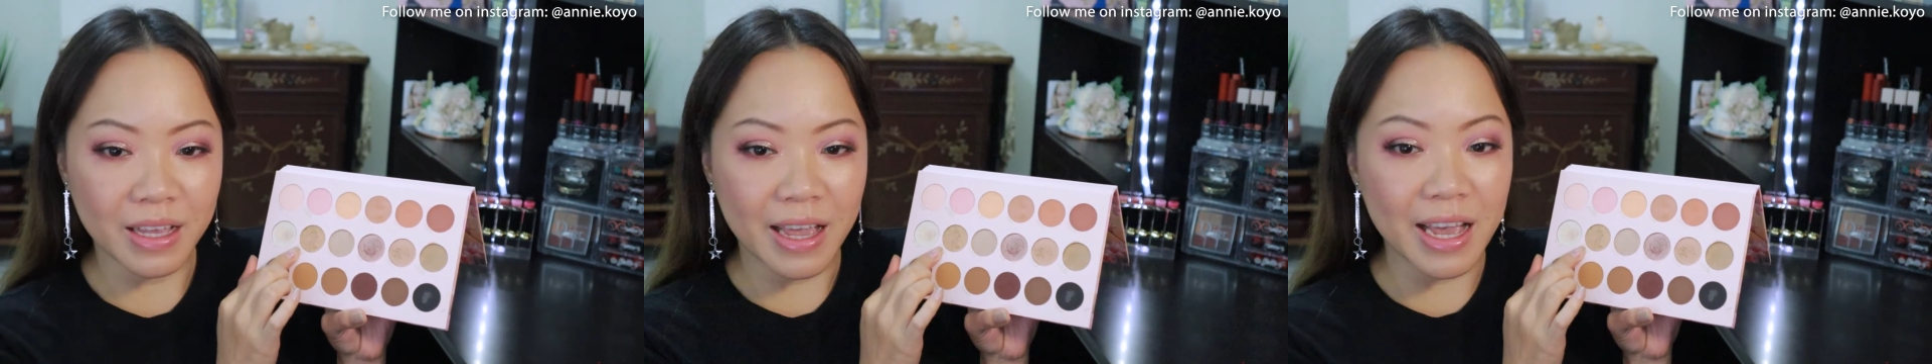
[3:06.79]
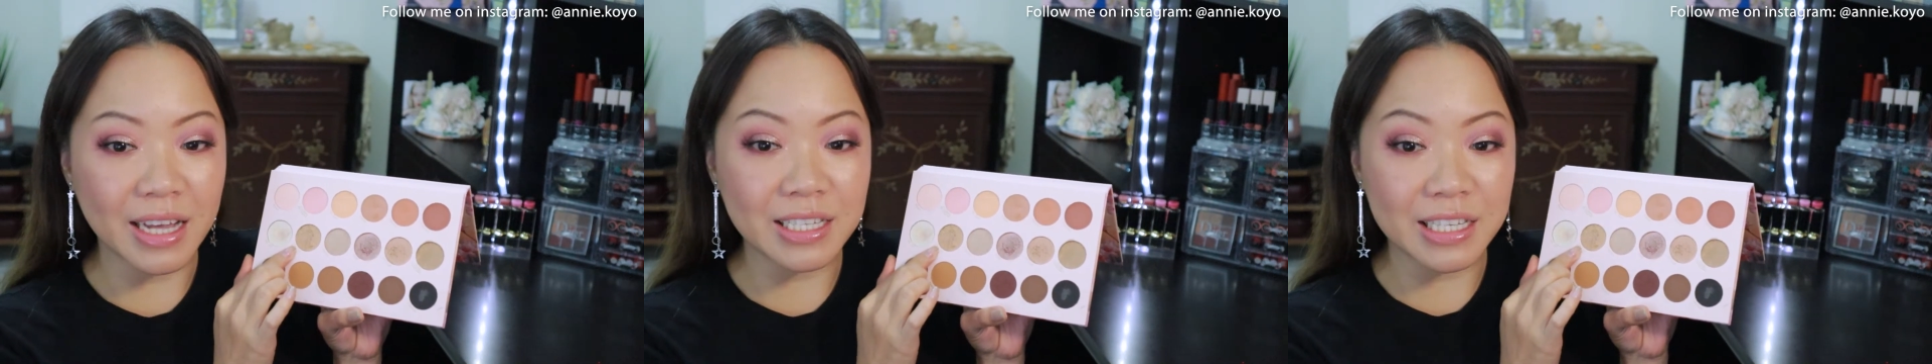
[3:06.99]

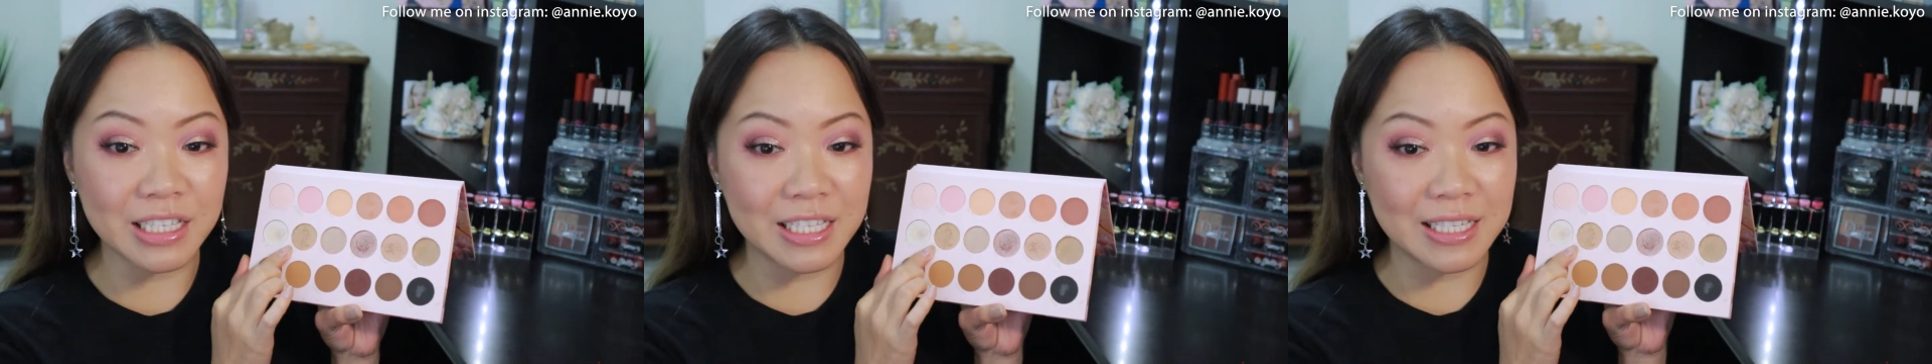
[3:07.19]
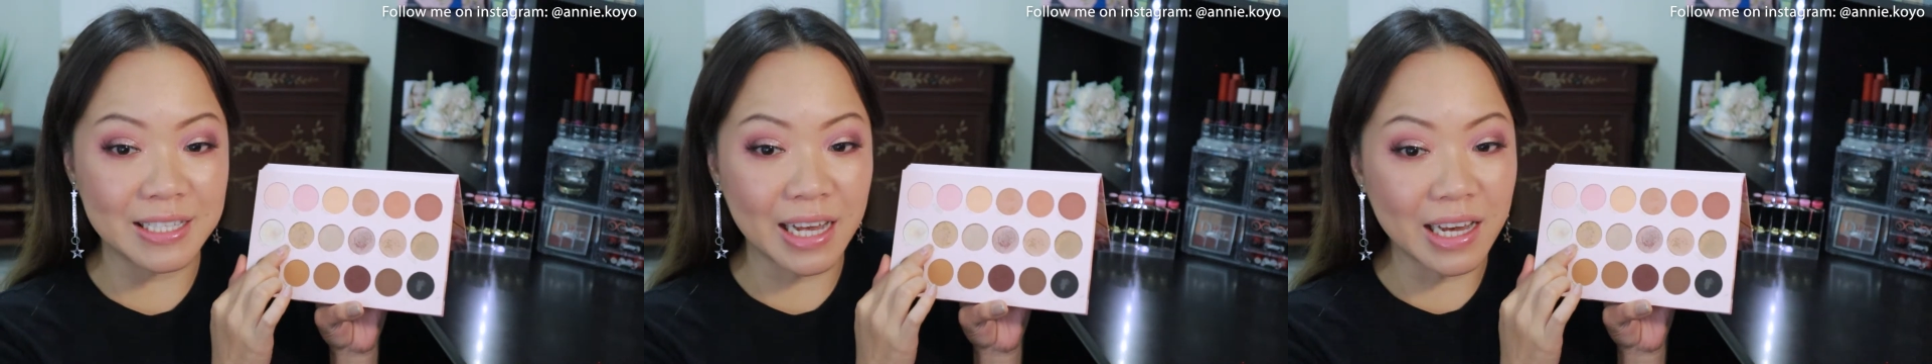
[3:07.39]
and
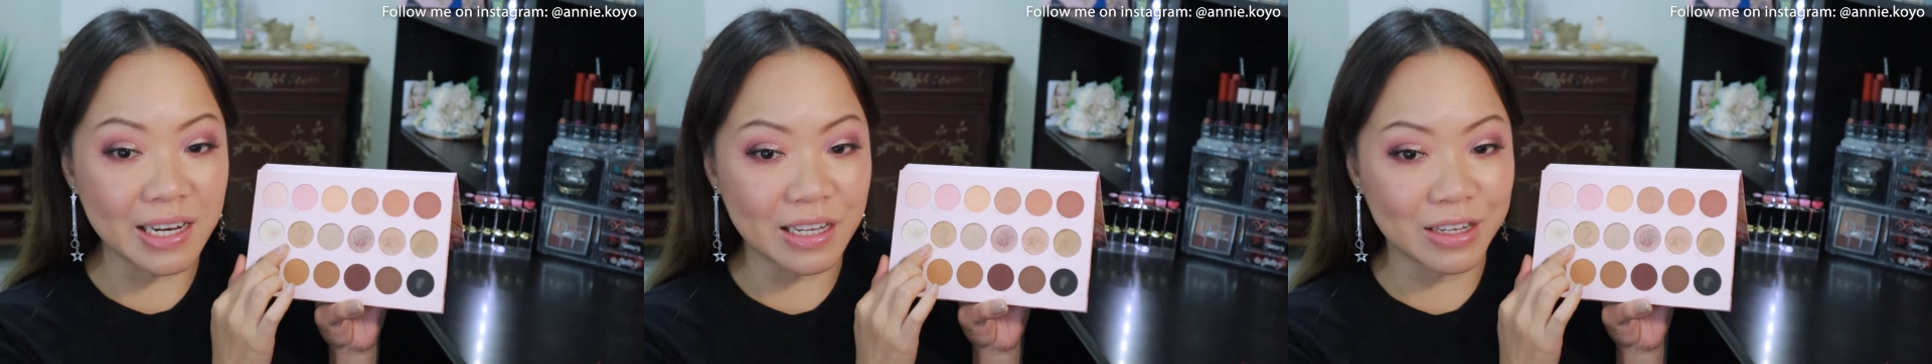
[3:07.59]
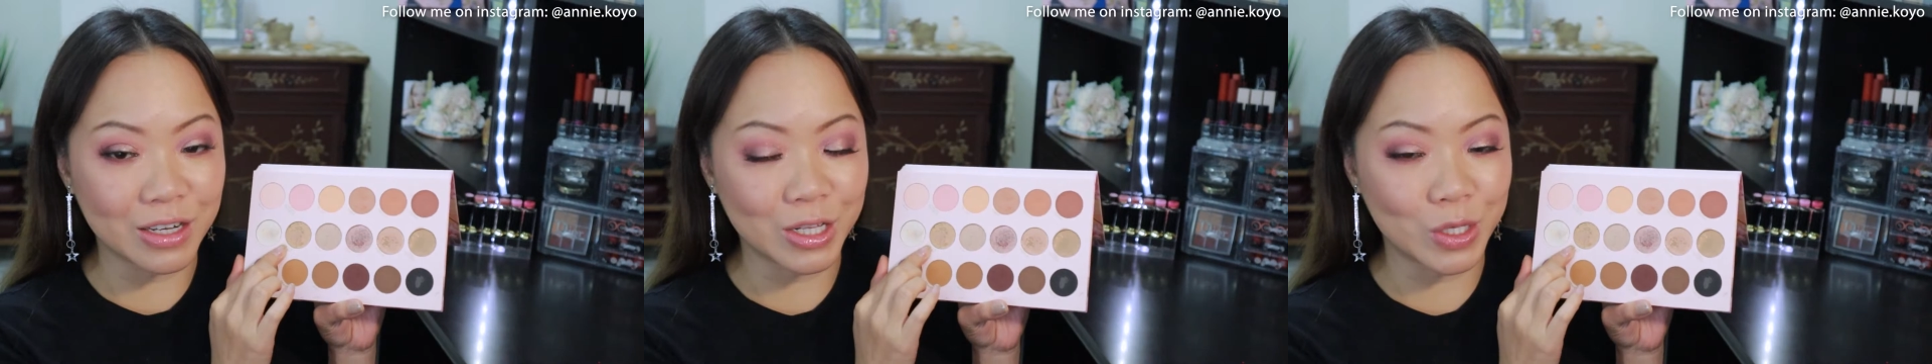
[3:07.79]
instead
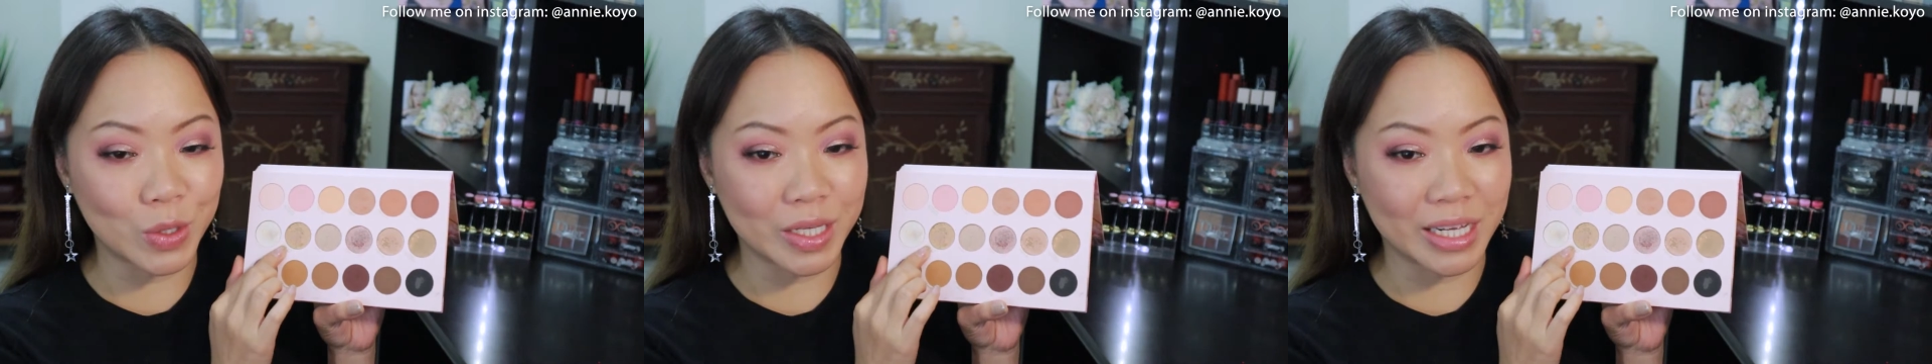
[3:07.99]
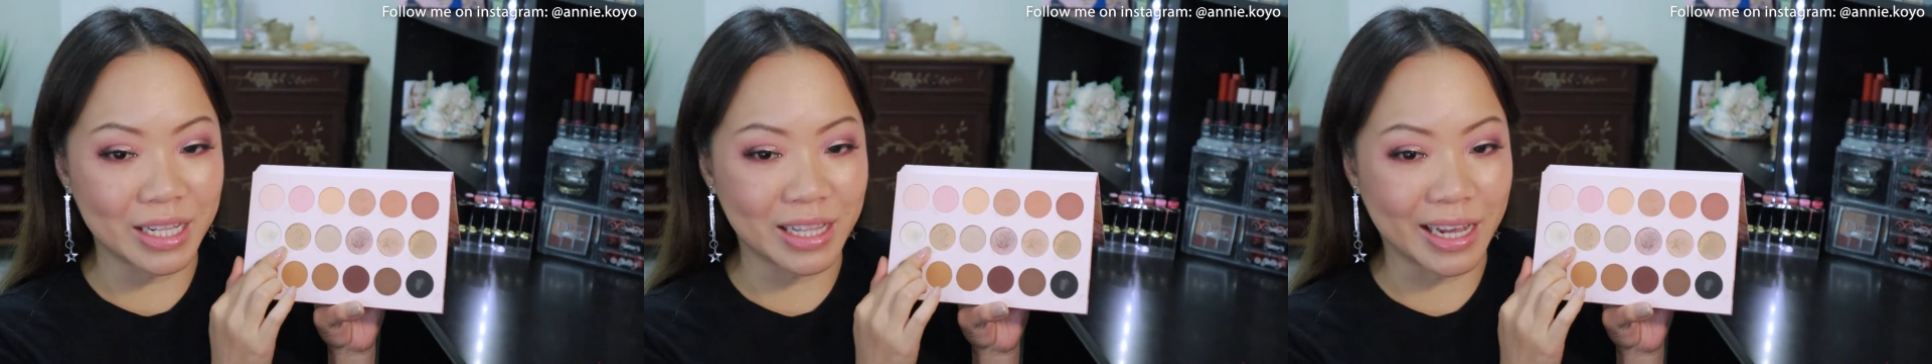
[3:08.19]

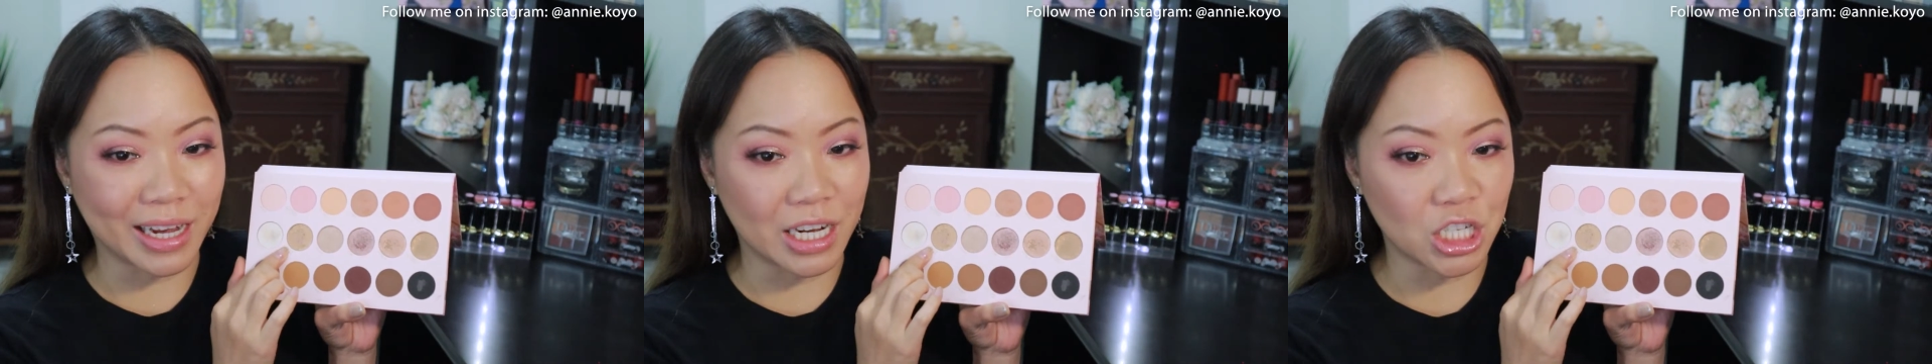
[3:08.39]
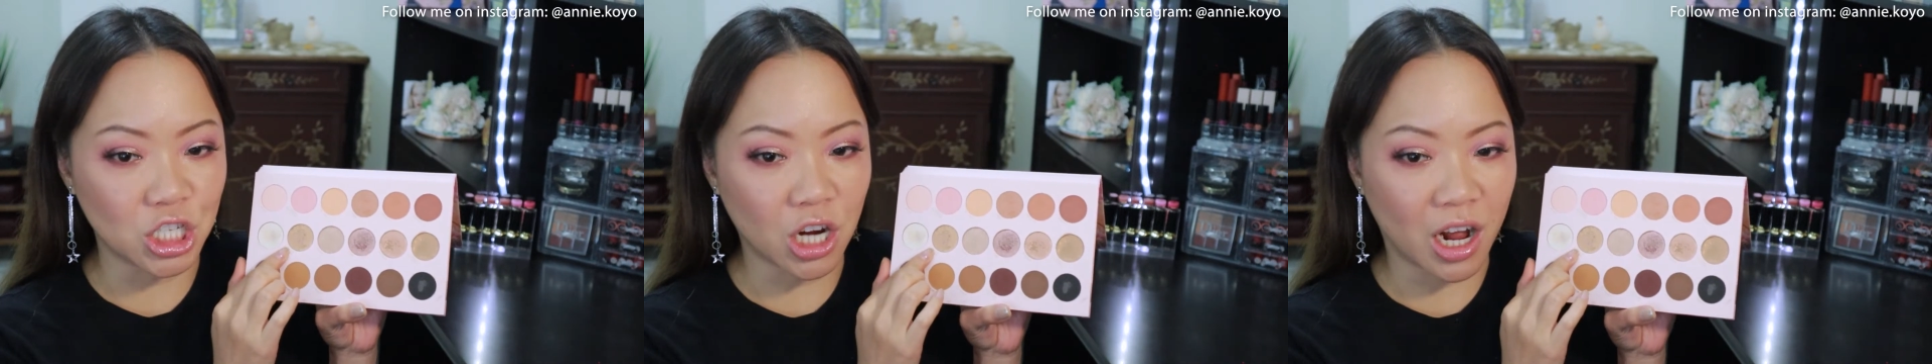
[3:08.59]
included like
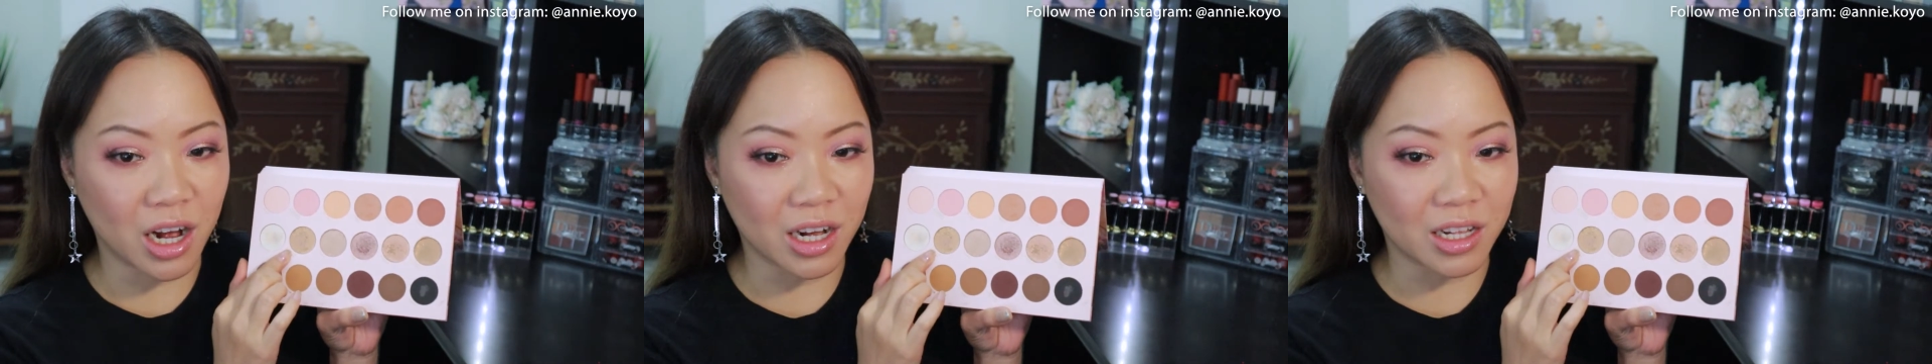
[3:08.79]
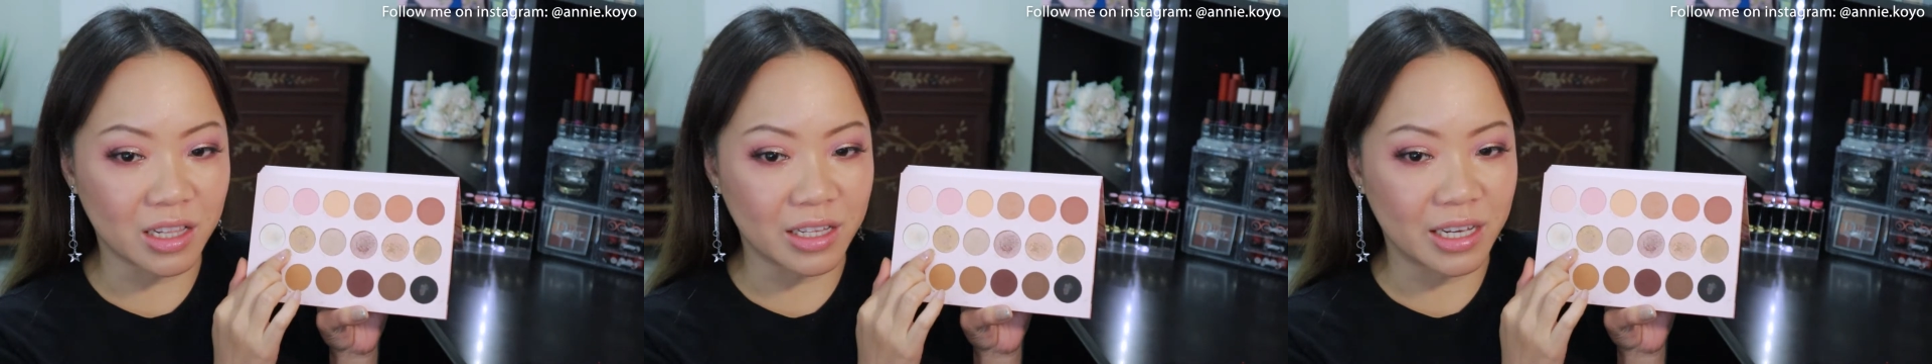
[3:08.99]
a
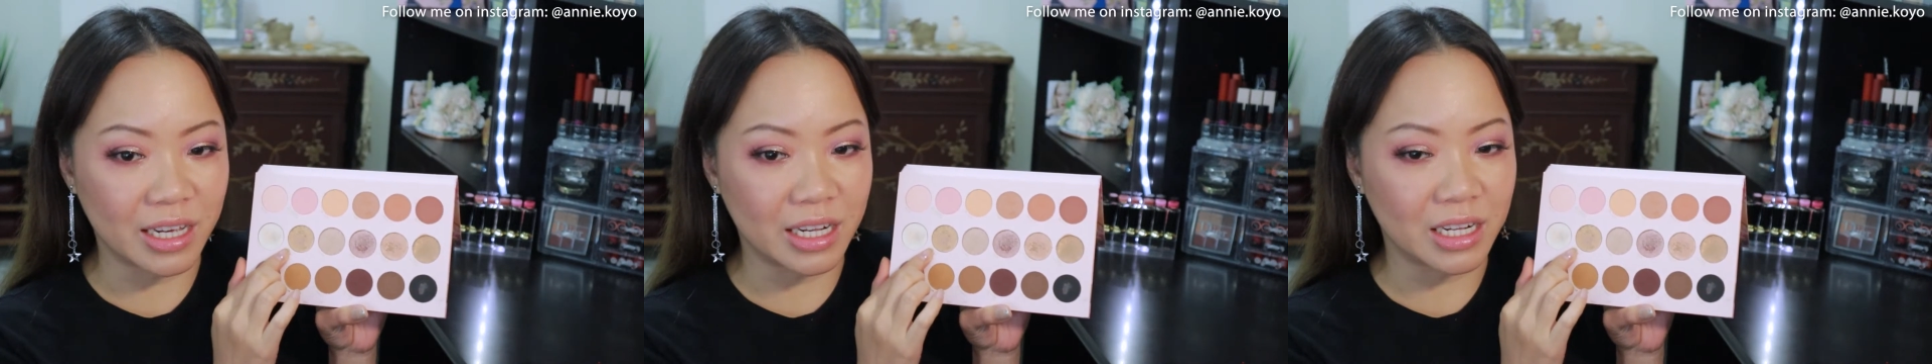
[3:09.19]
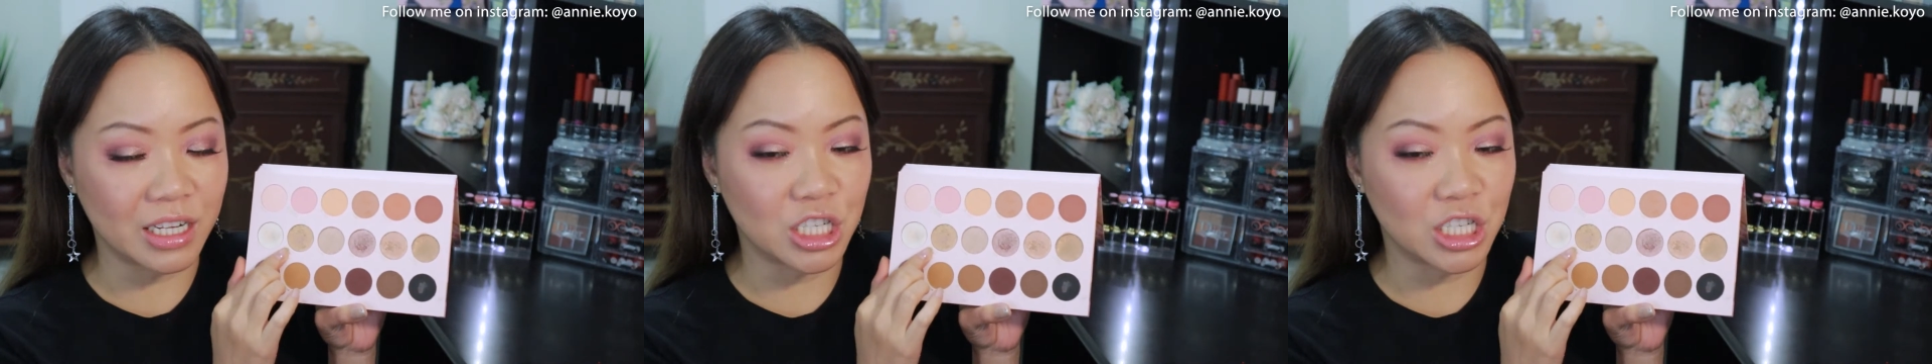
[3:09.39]
chocolate